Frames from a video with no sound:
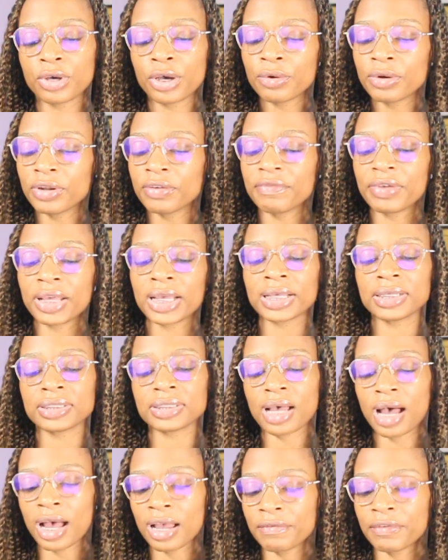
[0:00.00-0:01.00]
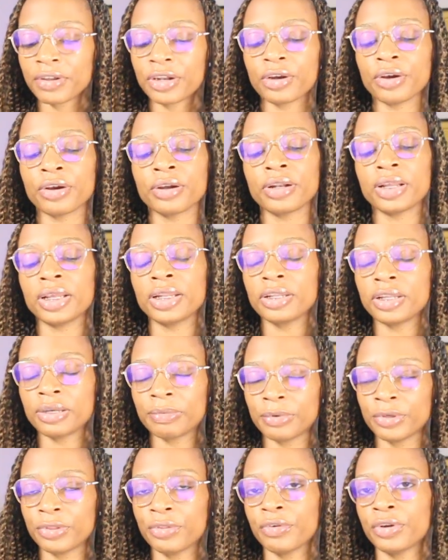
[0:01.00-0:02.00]
Coding Phase, Ivan Hurt, and
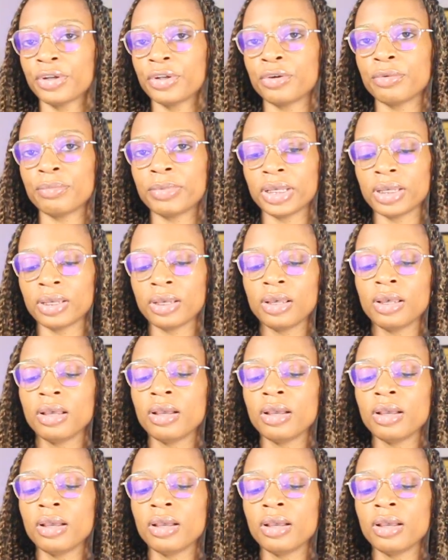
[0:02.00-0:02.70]
W3 Newbie